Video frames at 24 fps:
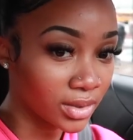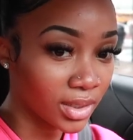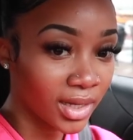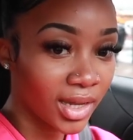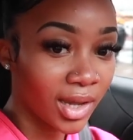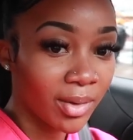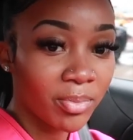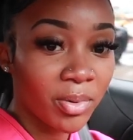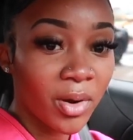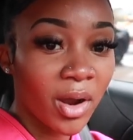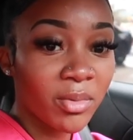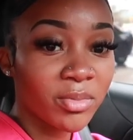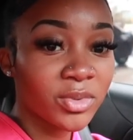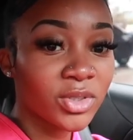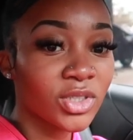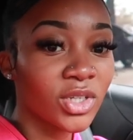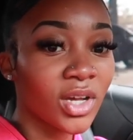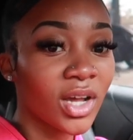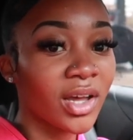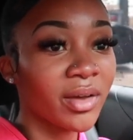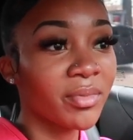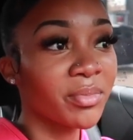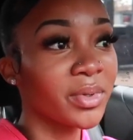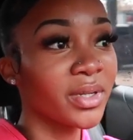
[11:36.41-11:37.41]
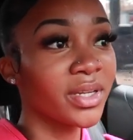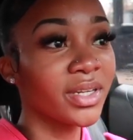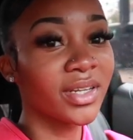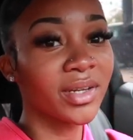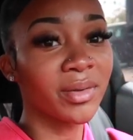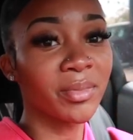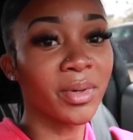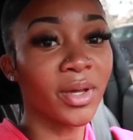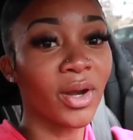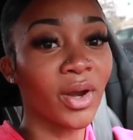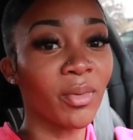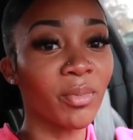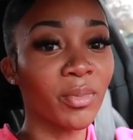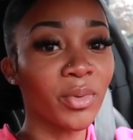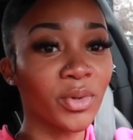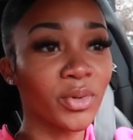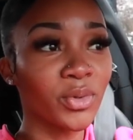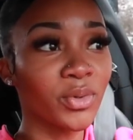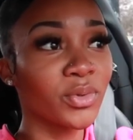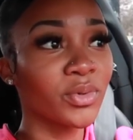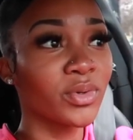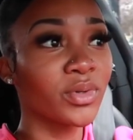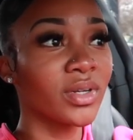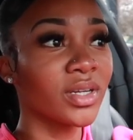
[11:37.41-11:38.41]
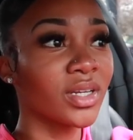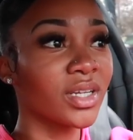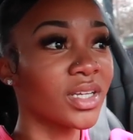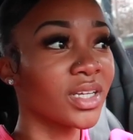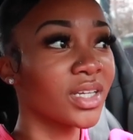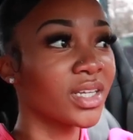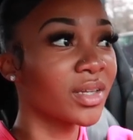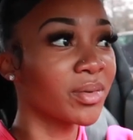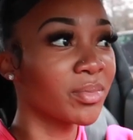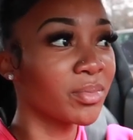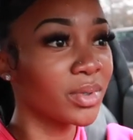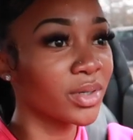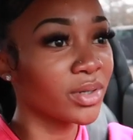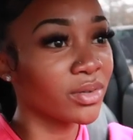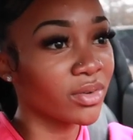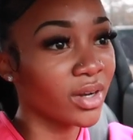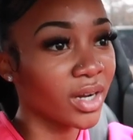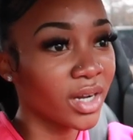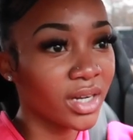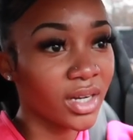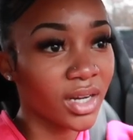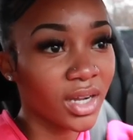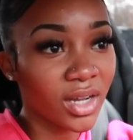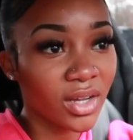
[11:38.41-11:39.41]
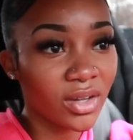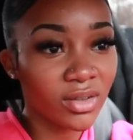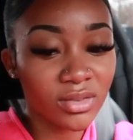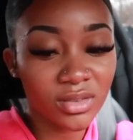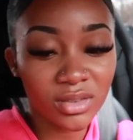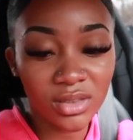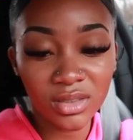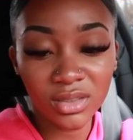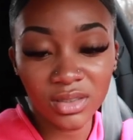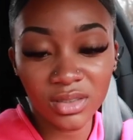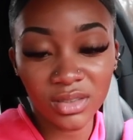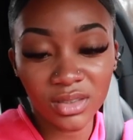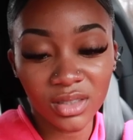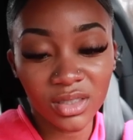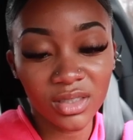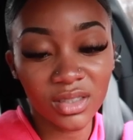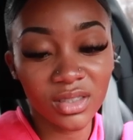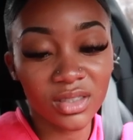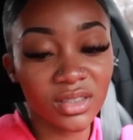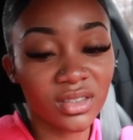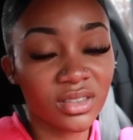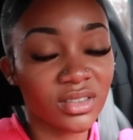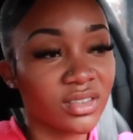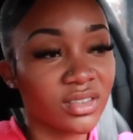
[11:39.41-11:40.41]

Like, I promise y'all I've been in a better mood but right now it's just like